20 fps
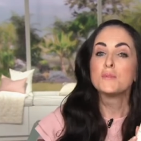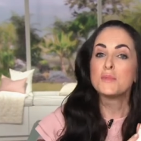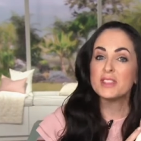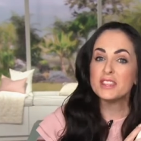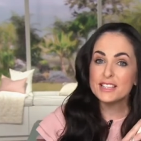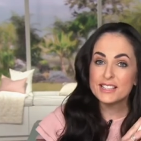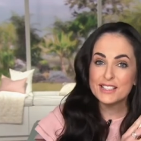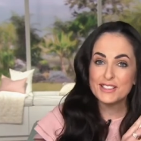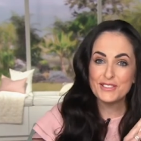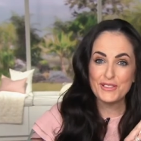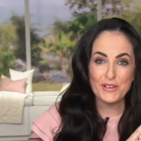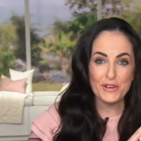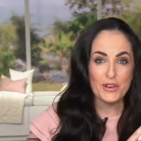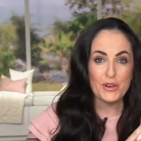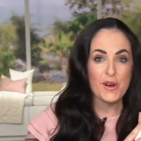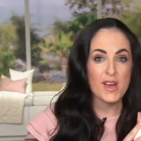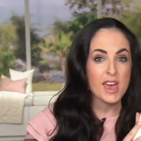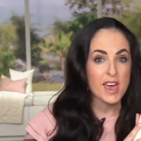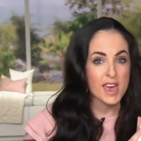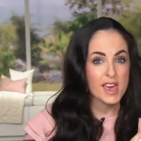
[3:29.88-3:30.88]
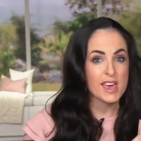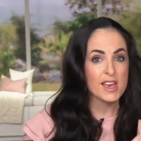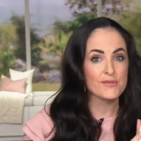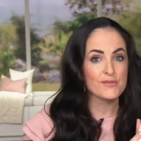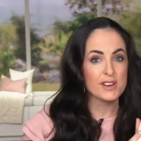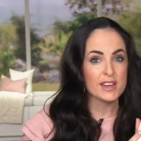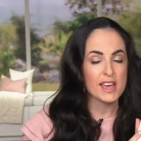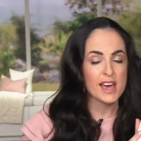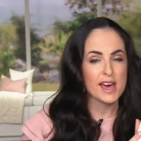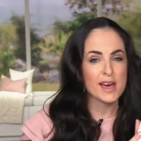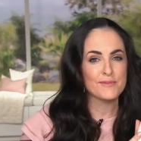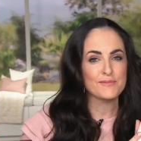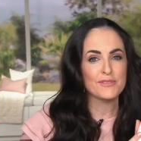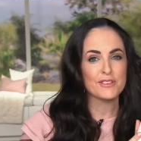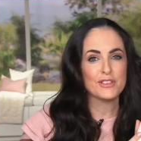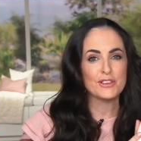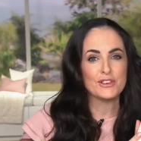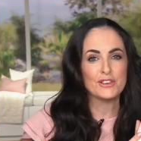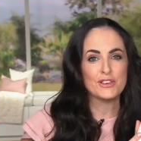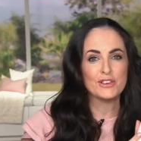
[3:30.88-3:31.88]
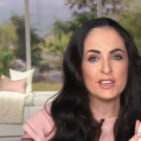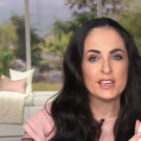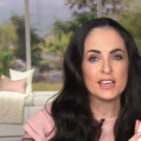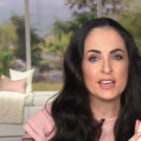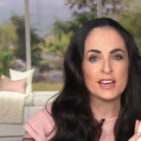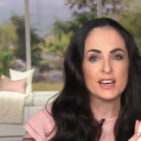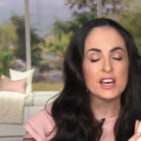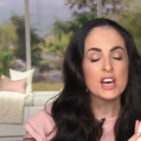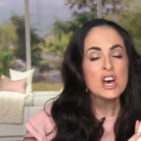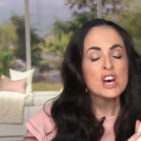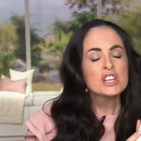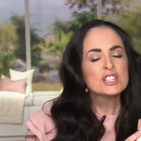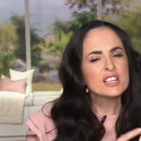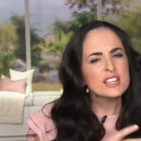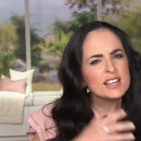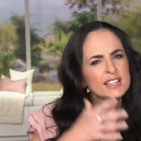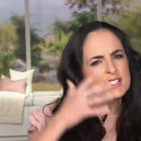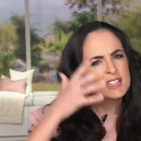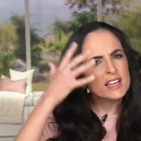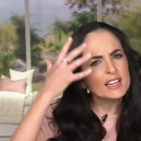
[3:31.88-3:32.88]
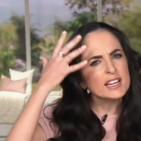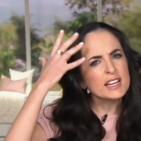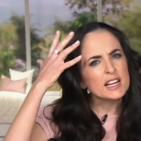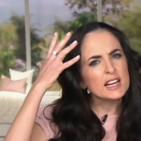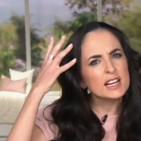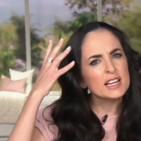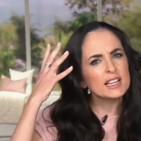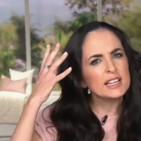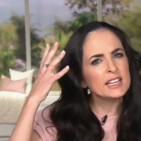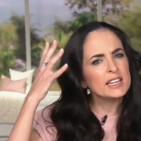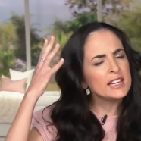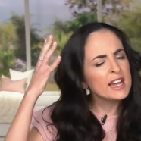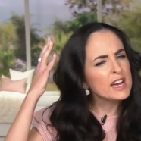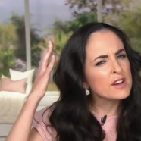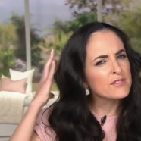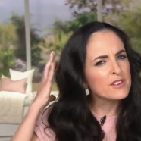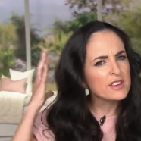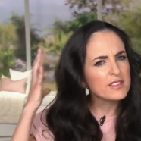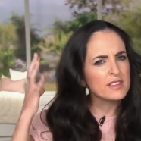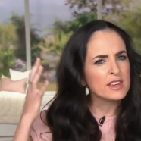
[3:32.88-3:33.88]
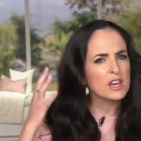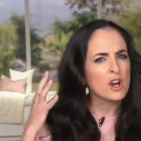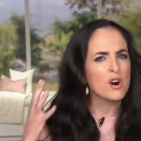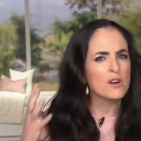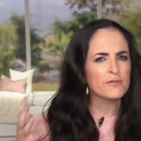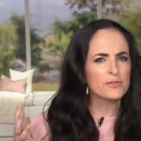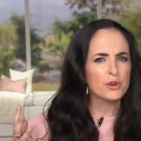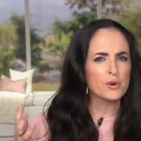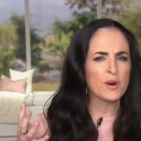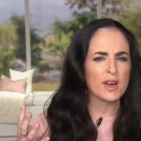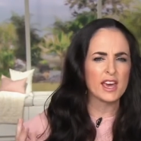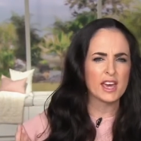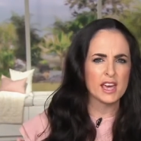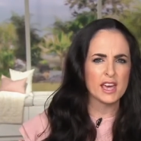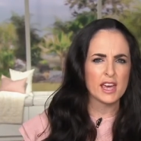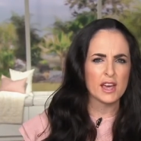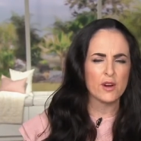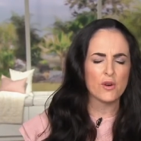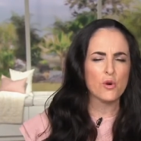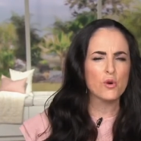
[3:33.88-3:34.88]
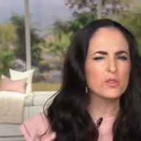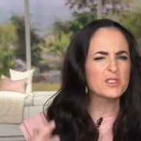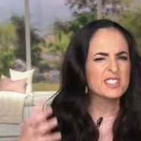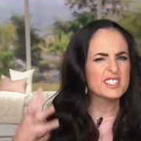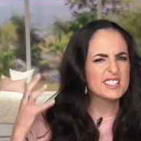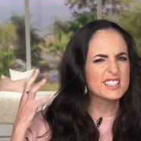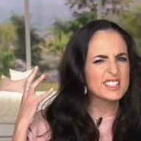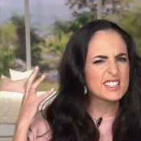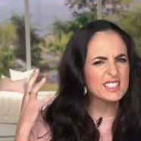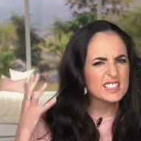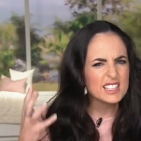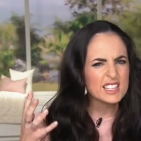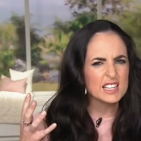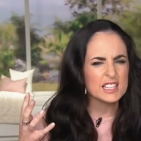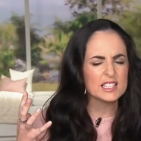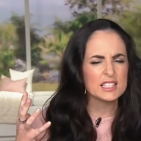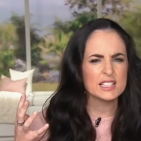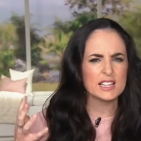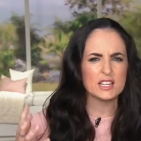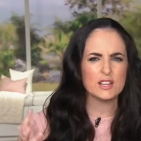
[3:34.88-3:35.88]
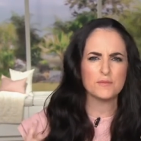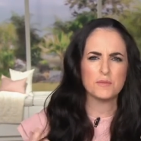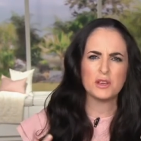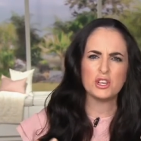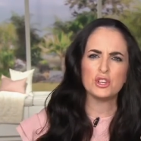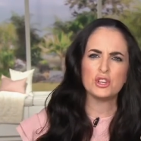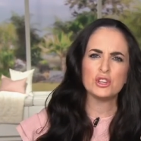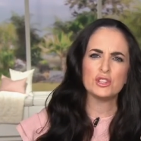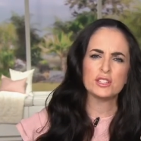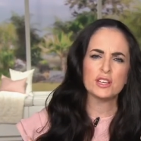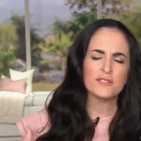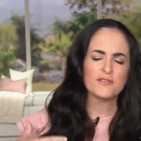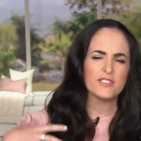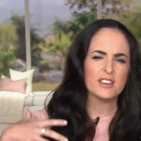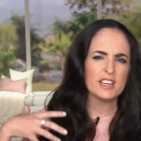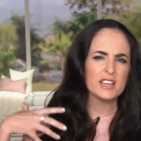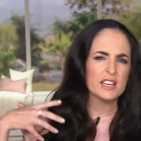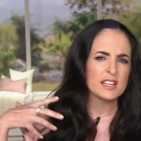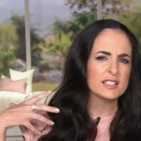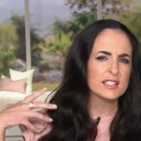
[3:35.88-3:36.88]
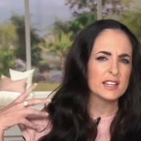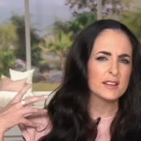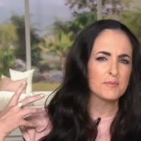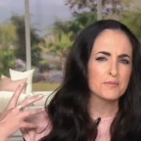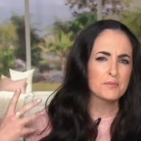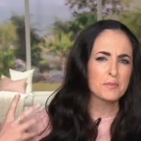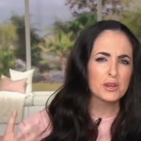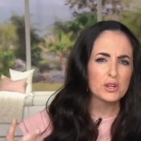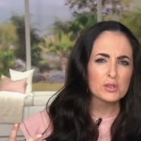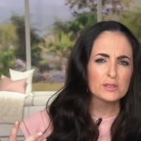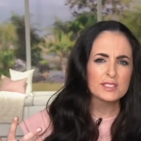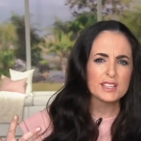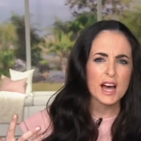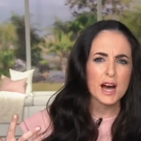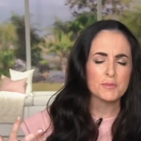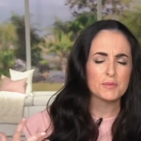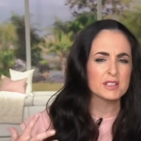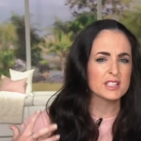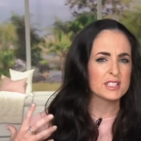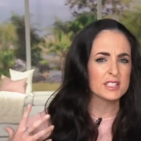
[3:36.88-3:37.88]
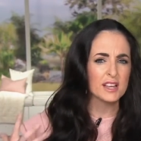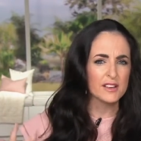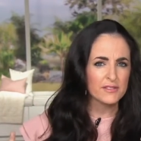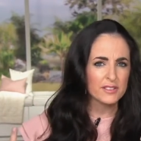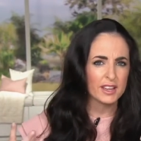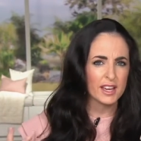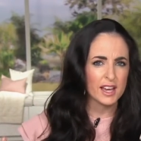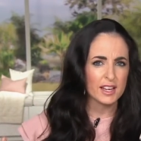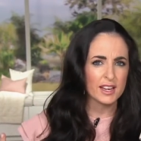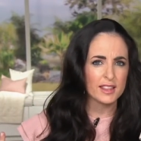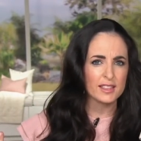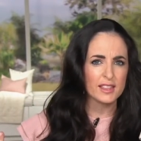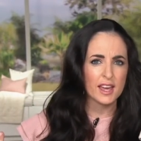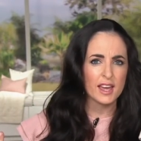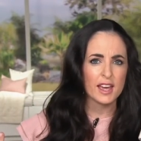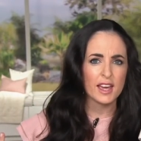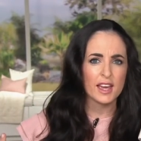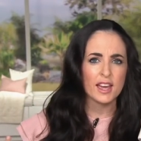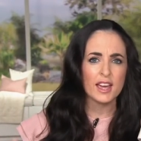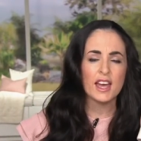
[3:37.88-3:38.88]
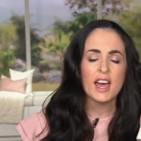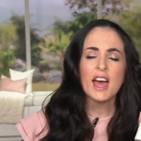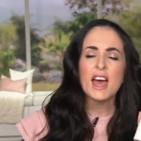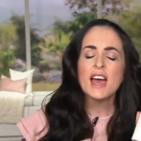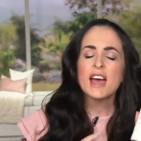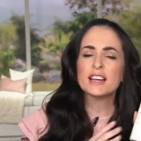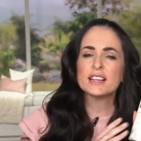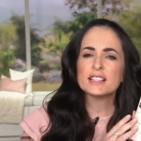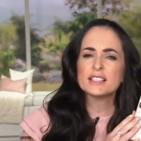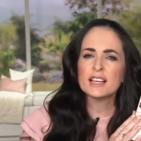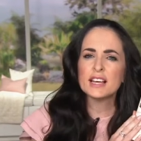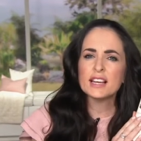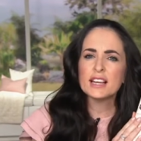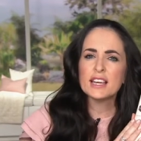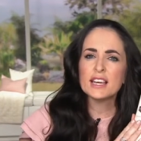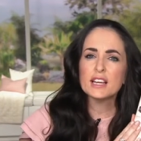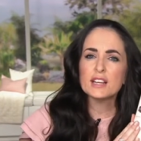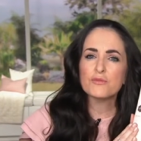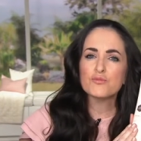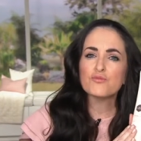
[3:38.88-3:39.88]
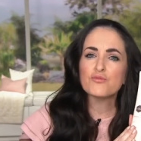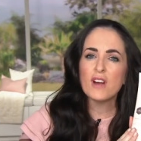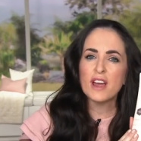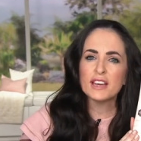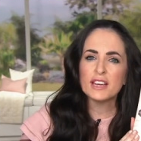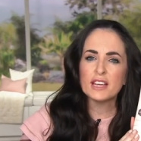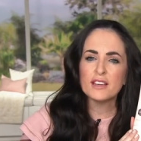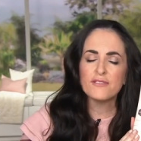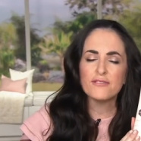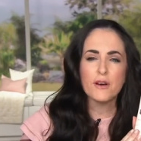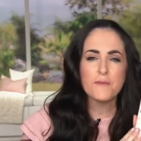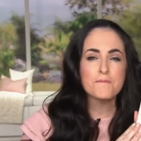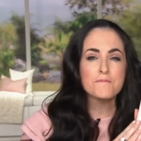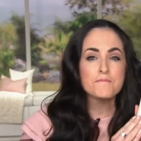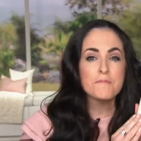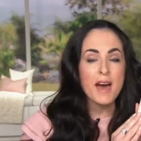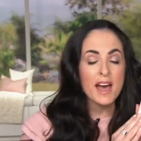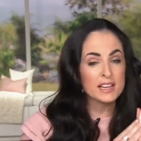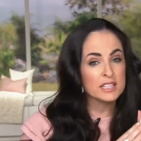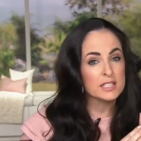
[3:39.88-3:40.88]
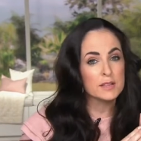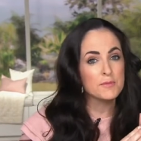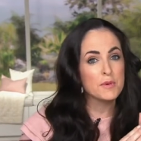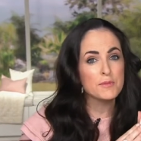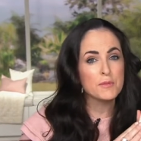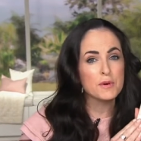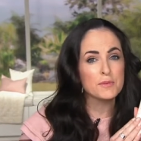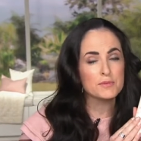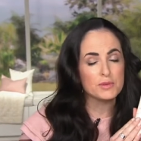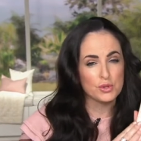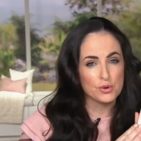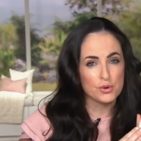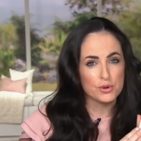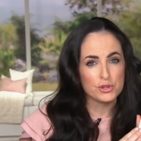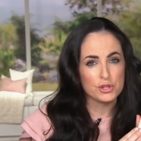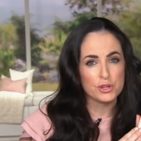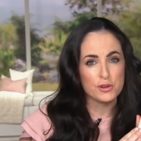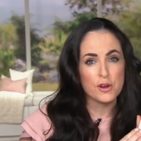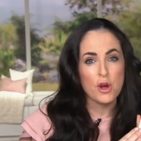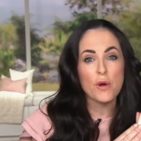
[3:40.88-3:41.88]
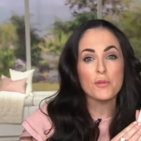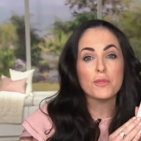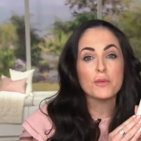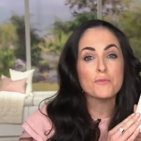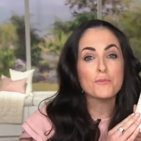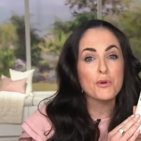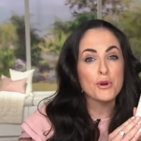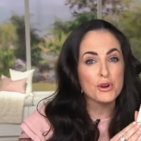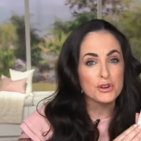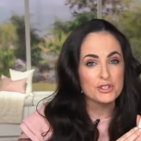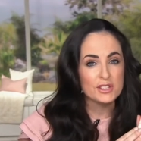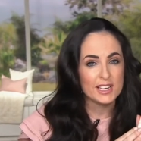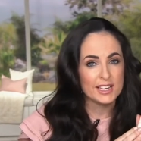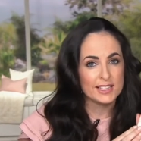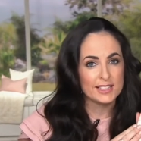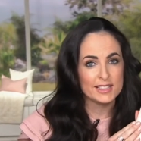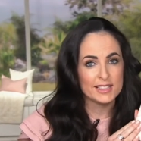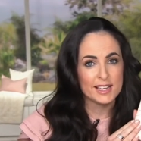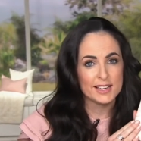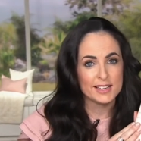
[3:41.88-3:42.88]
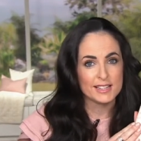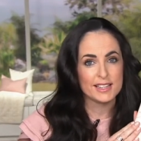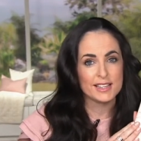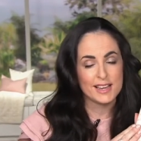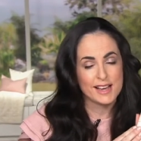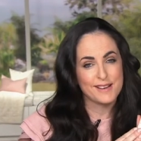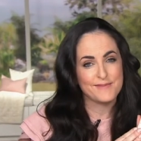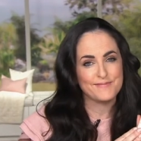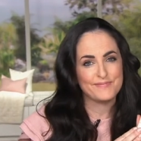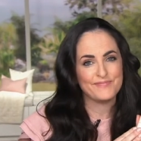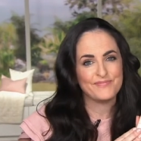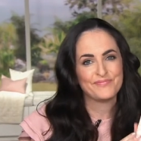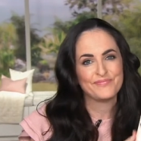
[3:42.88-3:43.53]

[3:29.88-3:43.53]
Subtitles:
but this is for your hair rehab for the new year. So that's going to clean everything off your hair, all the silicons that you've been using for years that have built up and suffocated the hair, and it's going to get it ready for maximum absorption of the proteins that are to come.